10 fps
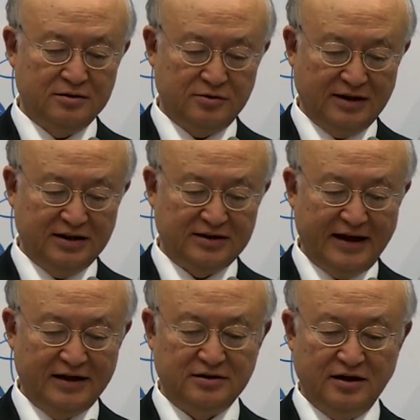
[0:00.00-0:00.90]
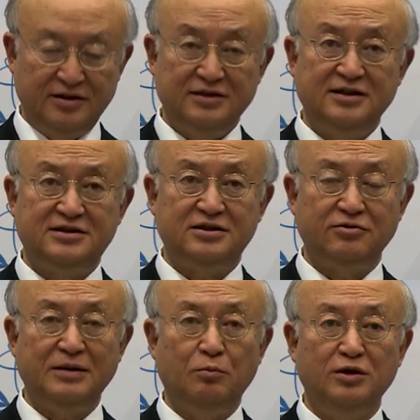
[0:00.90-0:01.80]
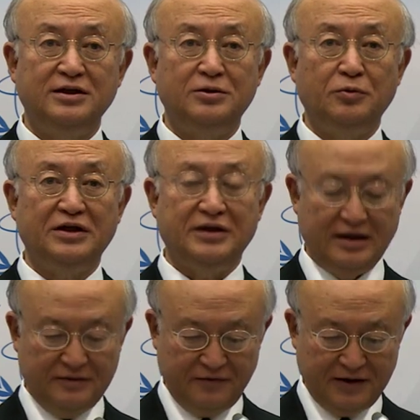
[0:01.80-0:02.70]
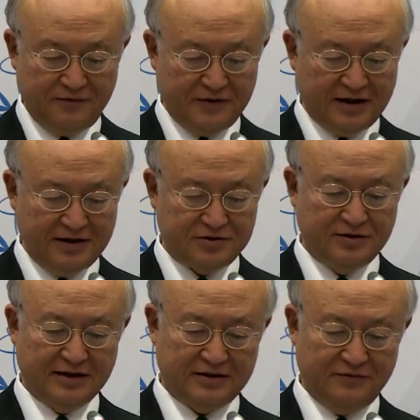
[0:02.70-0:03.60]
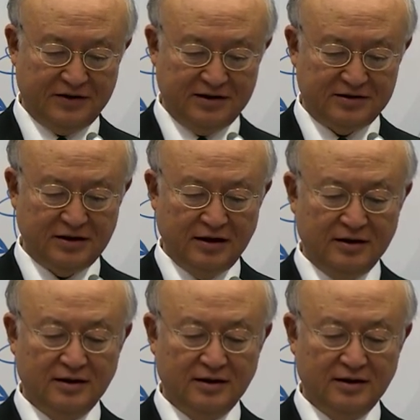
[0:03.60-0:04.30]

to undertake the necessary monitoring and verification activities